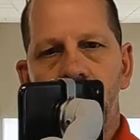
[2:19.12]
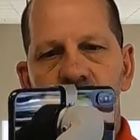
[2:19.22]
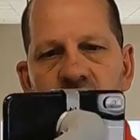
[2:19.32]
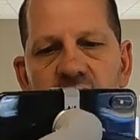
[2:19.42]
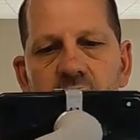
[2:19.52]

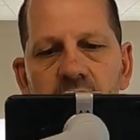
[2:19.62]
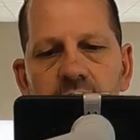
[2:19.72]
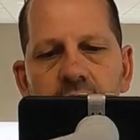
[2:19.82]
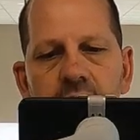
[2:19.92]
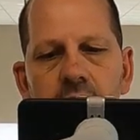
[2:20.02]
just like
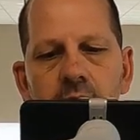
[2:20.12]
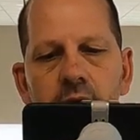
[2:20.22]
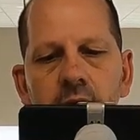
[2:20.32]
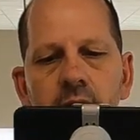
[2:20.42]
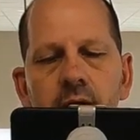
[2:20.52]
that.
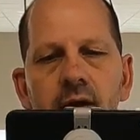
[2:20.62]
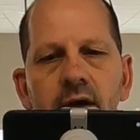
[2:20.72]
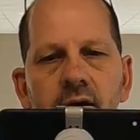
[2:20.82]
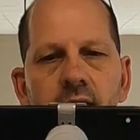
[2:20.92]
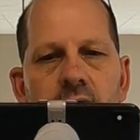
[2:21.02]

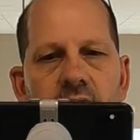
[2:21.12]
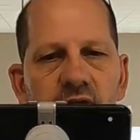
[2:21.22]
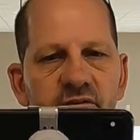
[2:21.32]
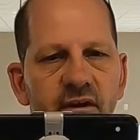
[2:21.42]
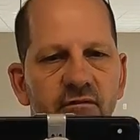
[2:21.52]
And it
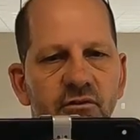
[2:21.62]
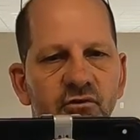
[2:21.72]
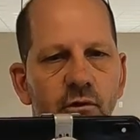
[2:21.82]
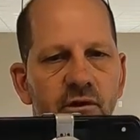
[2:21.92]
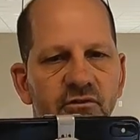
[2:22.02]
does have the
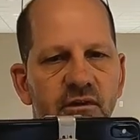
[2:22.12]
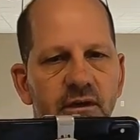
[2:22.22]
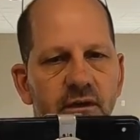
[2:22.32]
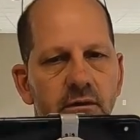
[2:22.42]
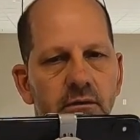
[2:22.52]

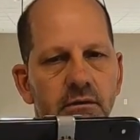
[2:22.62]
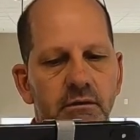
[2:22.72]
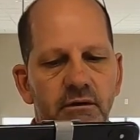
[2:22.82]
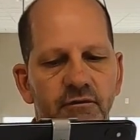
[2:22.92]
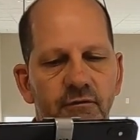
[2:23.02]
joystick and all the
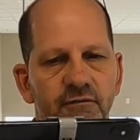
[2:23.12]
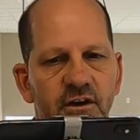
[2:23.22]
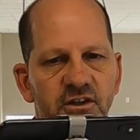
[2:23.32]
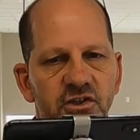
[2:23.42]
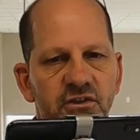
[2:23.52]
different
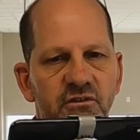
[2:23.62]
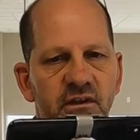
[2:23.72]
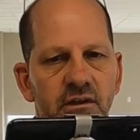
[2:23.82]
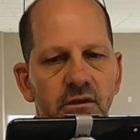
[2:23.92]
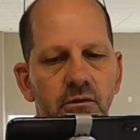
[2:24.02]
functions
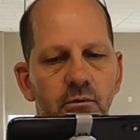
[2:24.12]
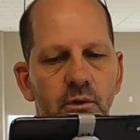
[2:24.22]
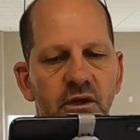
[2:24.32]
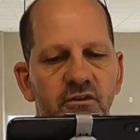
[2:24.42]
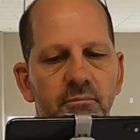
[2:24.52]
that you
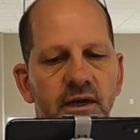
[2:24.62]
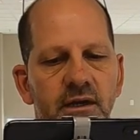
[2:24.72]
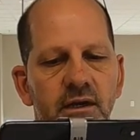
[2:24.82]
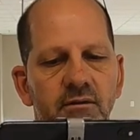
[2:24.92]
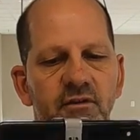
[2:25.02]
would
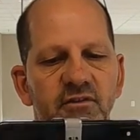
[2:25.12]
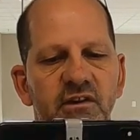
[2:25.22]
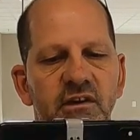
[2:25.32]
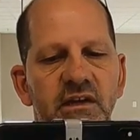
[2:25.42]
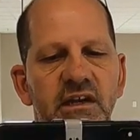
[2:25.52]
expect out of a
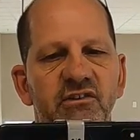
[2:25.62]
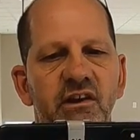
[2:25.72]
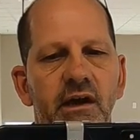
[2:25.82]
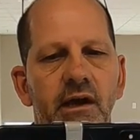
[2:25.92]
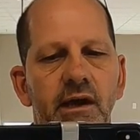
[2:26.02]

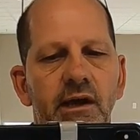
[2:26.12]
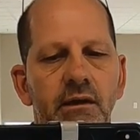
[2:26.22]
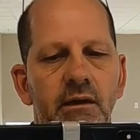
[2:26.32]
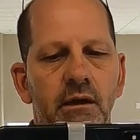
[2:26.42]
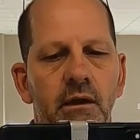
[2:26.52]
DJI
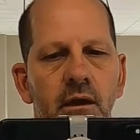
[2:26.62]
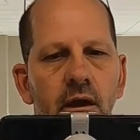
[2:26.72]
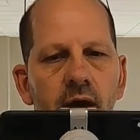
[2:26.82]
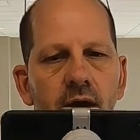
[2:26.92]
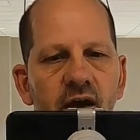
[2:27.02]

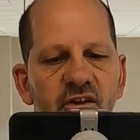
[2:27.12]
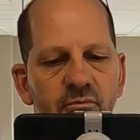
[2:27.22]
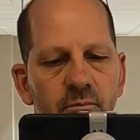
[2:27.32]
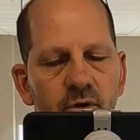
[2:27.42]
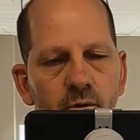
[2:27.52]

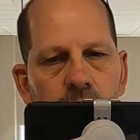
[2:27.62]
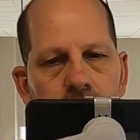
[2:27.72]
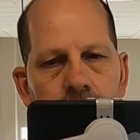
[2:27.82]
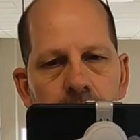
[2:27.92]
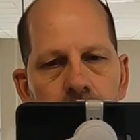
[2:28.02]
Osmo.
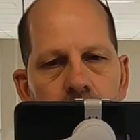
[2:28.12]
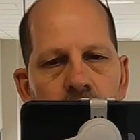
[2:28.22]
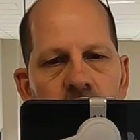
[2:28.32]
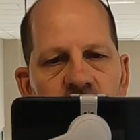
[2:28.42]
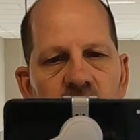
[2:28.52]

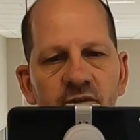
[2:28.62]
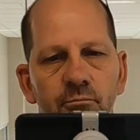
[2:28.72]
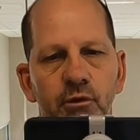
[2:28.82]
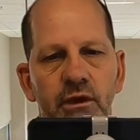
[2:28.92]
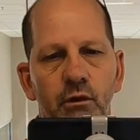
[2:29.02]
So that's
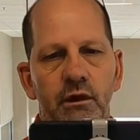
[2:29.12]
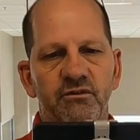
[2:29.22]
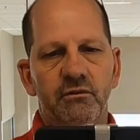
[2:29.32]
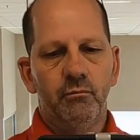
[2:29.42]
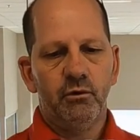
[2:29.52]
pretty
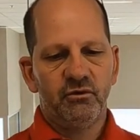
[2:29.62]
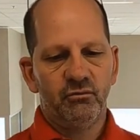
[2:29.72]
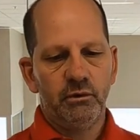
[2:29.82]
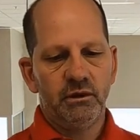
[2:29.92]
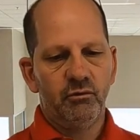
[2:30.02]
awesome, works
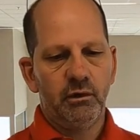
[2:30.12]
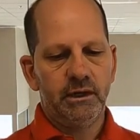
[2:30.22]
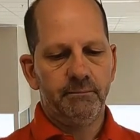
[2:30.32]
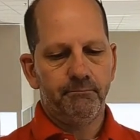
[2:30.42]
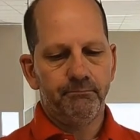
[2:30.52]
really great.